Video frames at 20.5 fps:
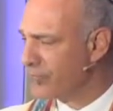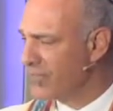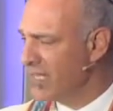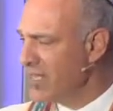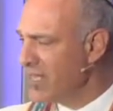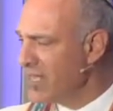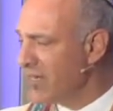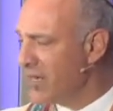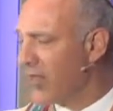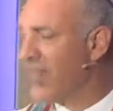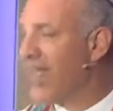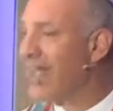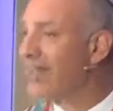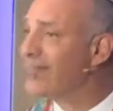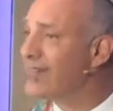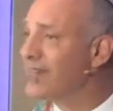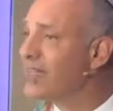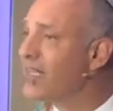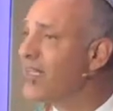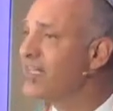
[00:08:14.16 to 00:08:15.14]
Now, that
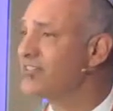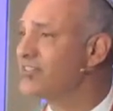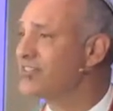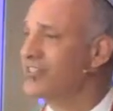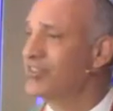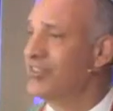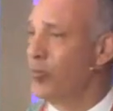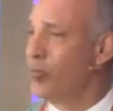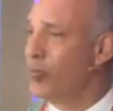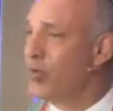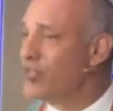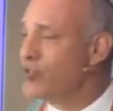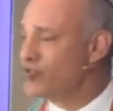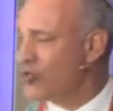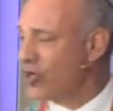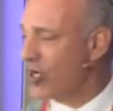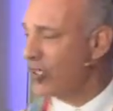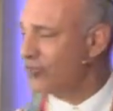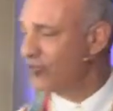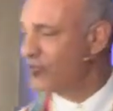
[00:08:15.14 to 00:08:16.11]
list that we
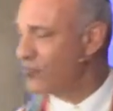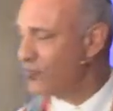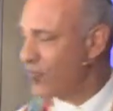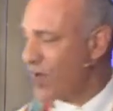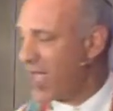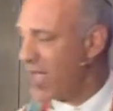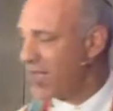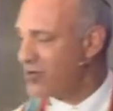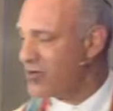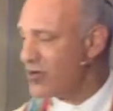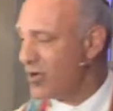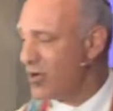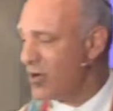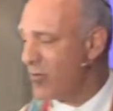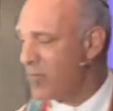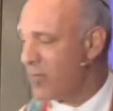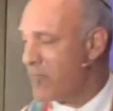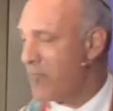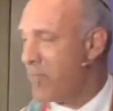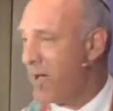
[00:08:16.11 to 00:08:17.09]
just read
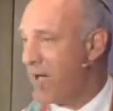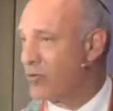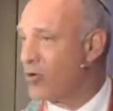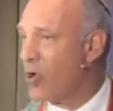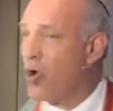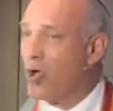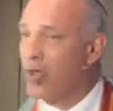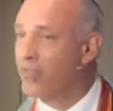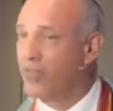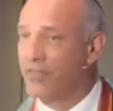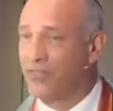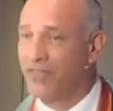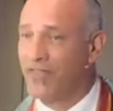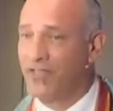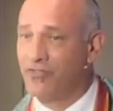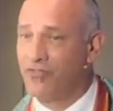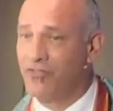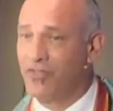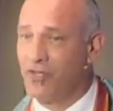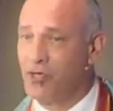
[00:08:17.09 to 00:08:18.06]
about all the
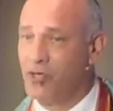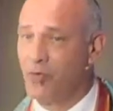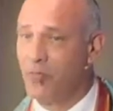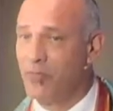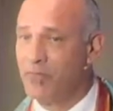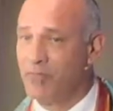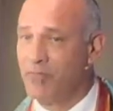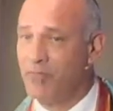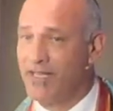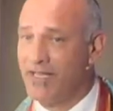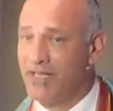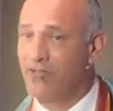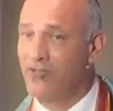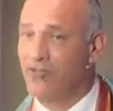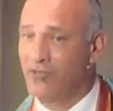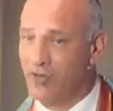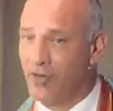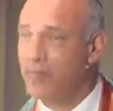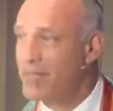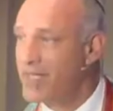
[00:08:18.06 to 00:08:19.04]
things that human beings
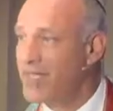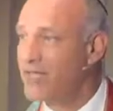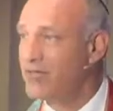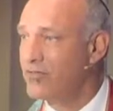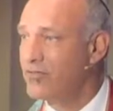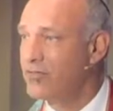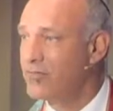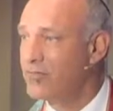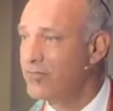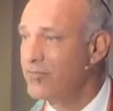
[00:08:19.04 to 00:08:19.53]
commit,